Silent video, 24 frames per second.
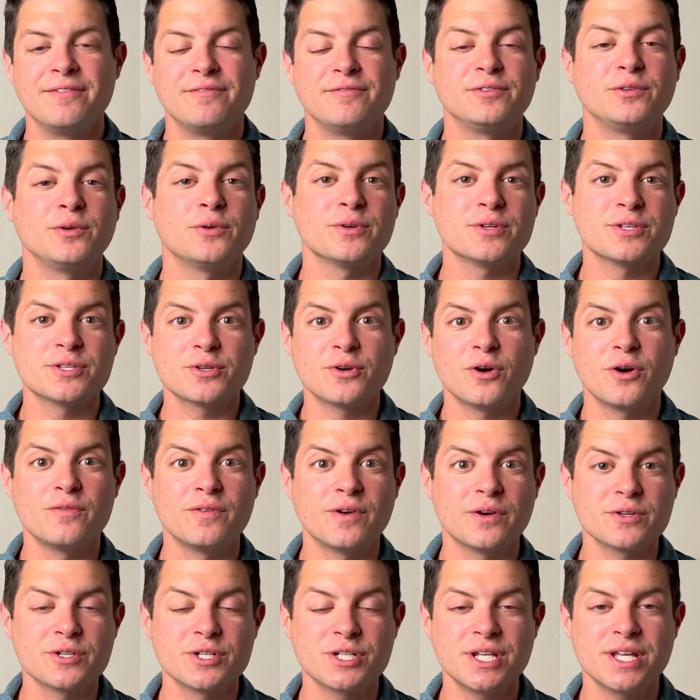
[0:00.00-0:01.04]
Florence
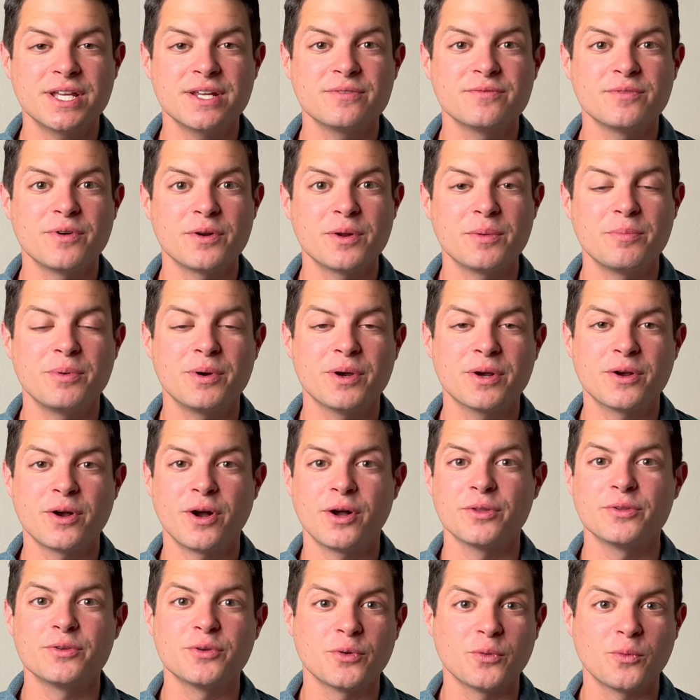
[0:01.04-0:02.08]
Scovel Shinn wrote a book
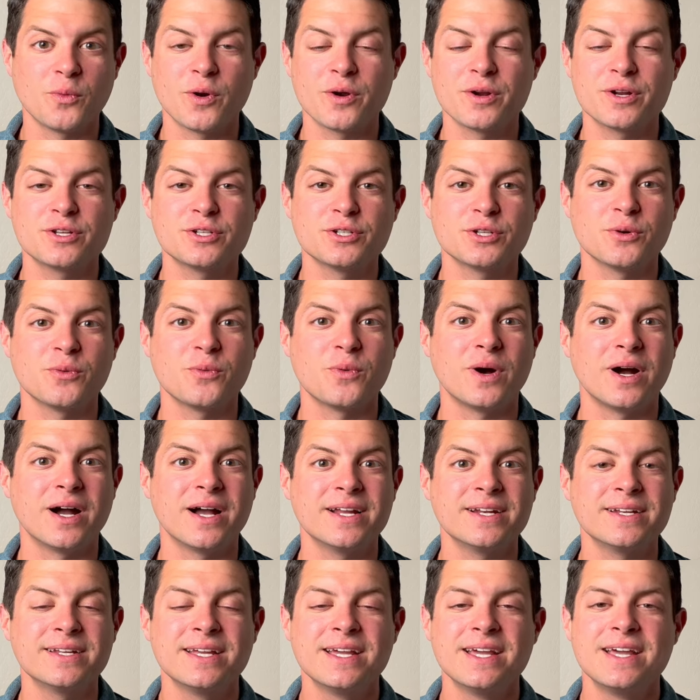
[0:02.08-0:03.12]
called Your Word is Your
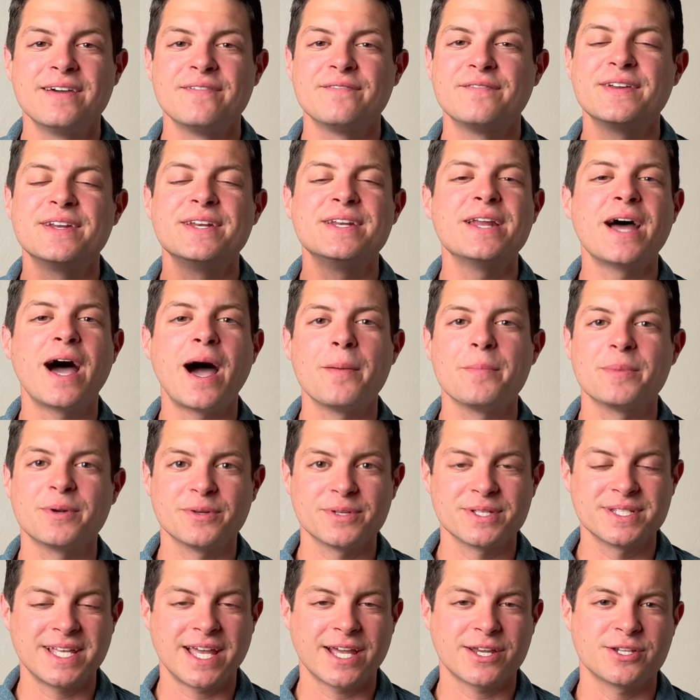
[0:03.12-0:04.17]
Wand. Phenomenal
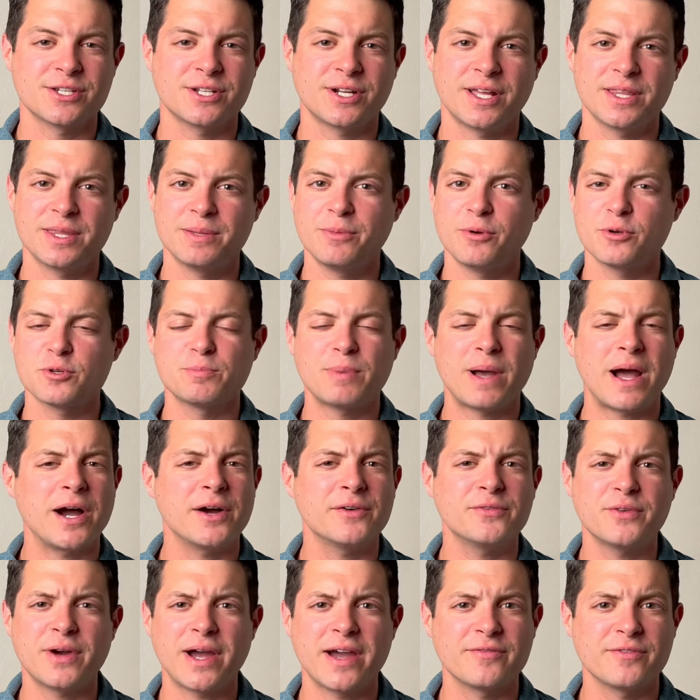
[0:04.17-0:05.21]
section on the most
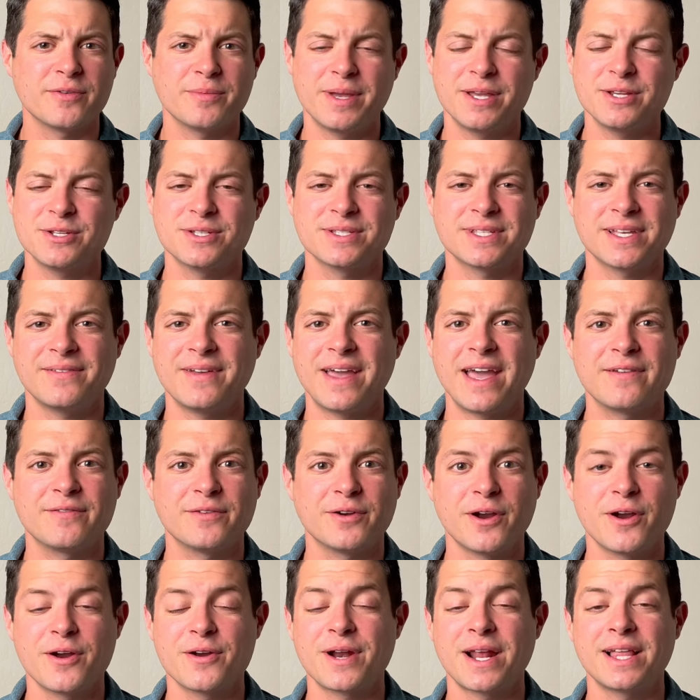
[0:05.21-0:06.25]
powerful affirmations I've ever
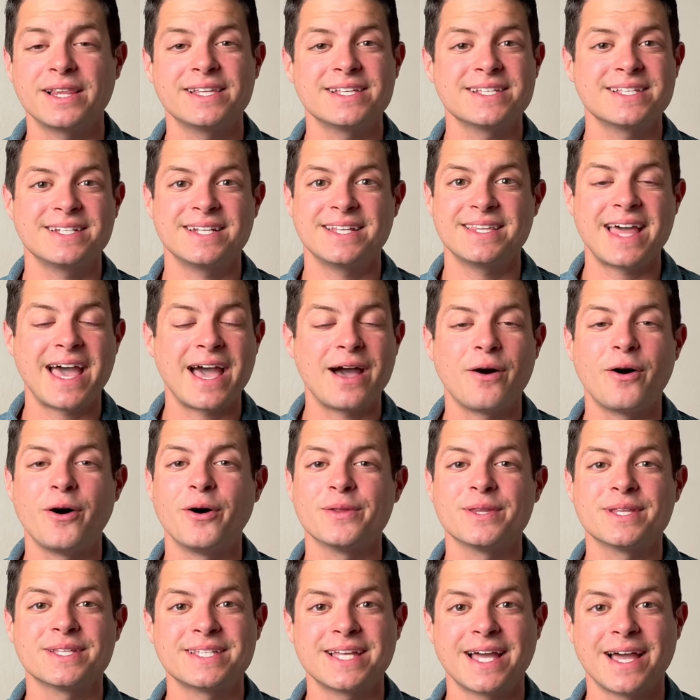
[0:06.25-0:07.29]
heard. I listen to that all
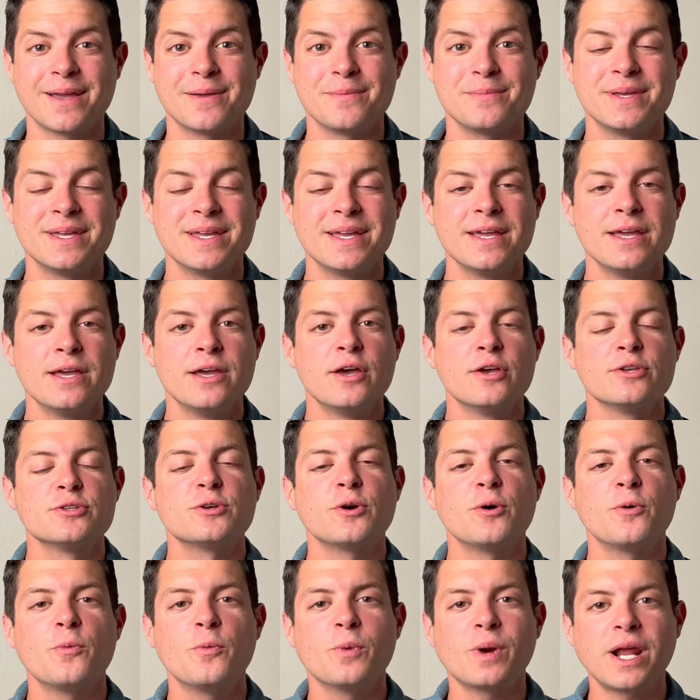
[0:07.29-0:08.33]
the time.
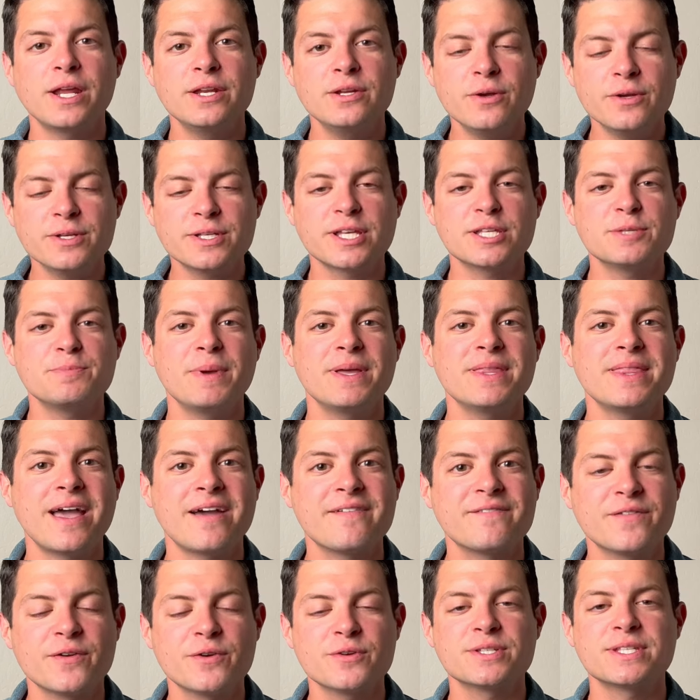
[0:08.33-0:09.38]
So what I do is I spend
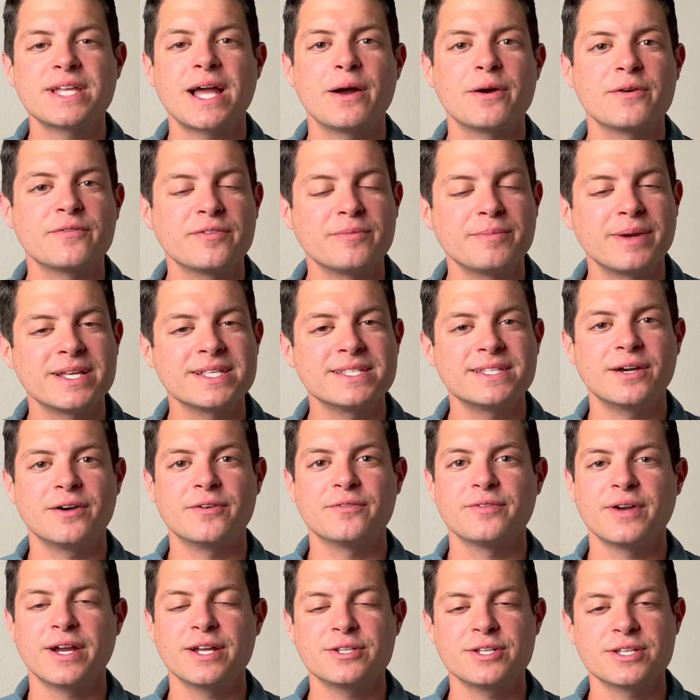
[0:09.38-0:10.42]
that first hour for myself,
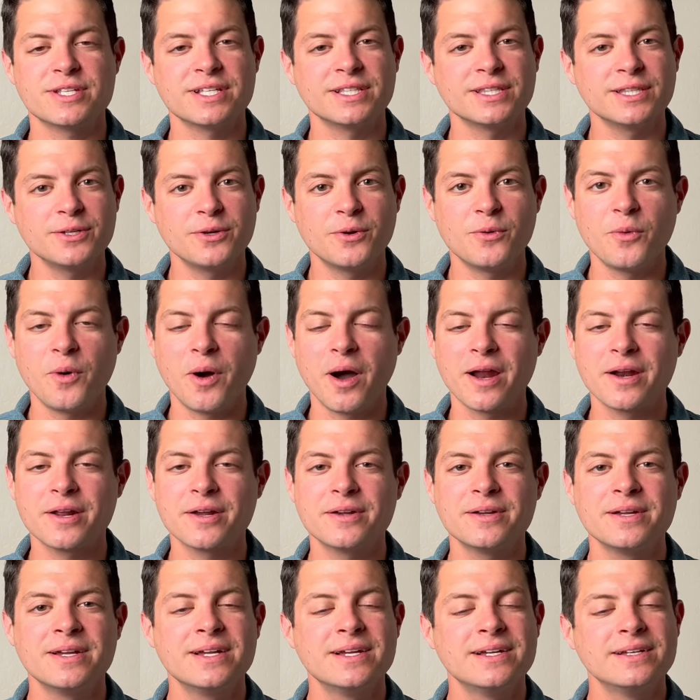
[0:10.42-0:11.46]
right? Just a little
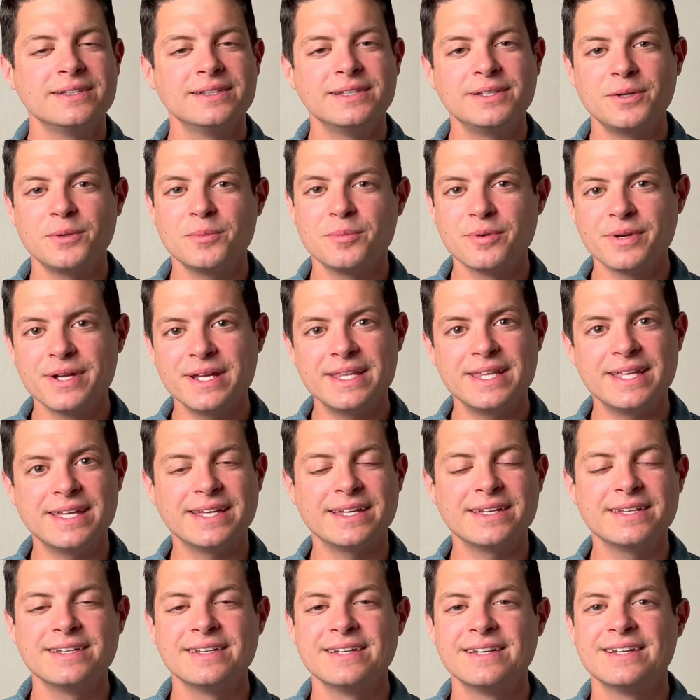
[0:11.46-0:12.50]
water, little
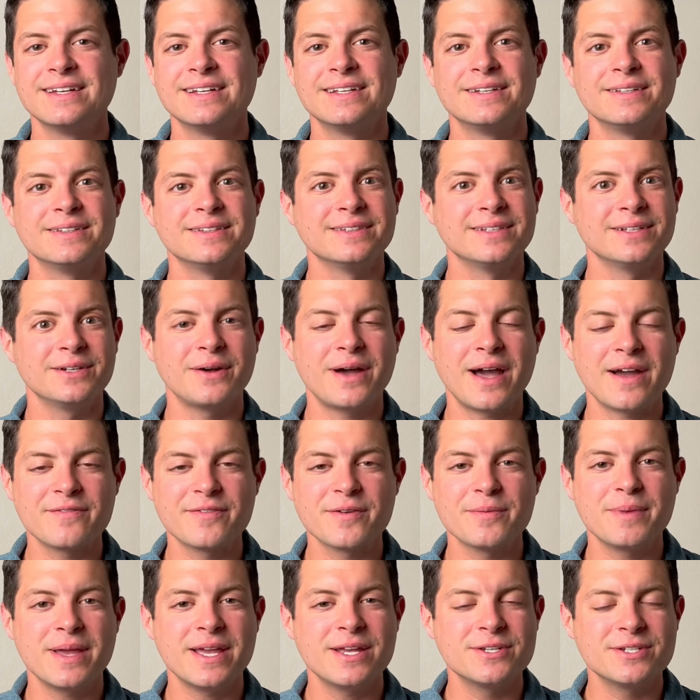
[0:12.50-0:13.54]
breathing, little
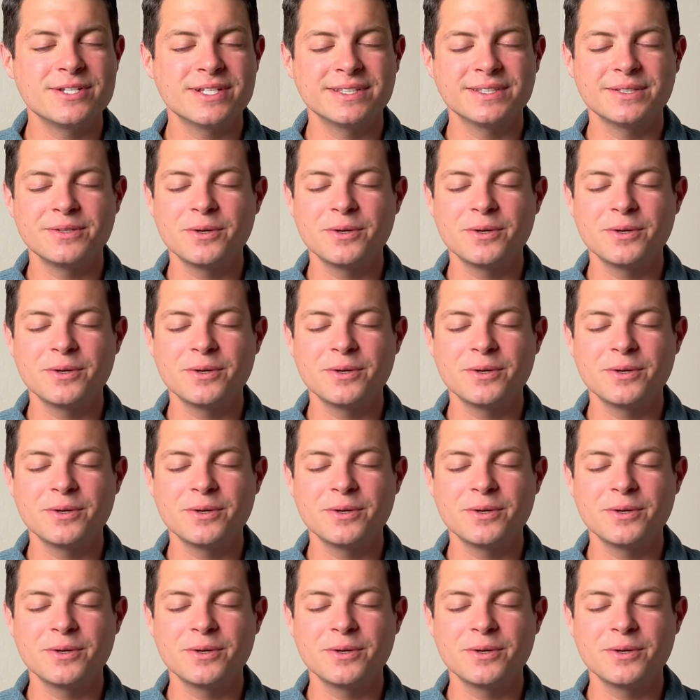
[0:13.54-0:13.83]
affirmation,